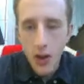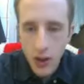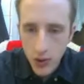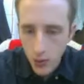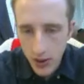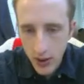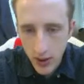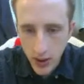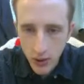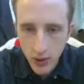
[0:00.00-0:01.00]
So
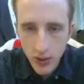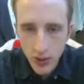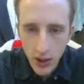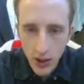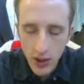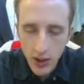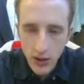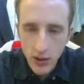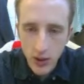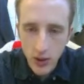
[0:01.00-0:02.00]
basically what this
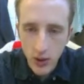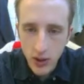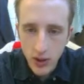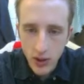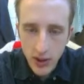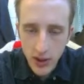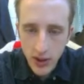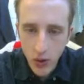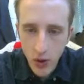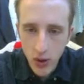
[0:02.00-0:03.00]
rectangle is going to do is it's
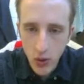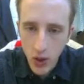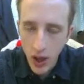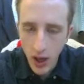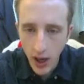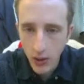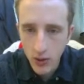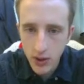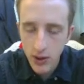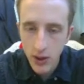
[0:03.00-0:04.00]
going to cut
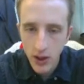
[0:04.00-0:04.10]
out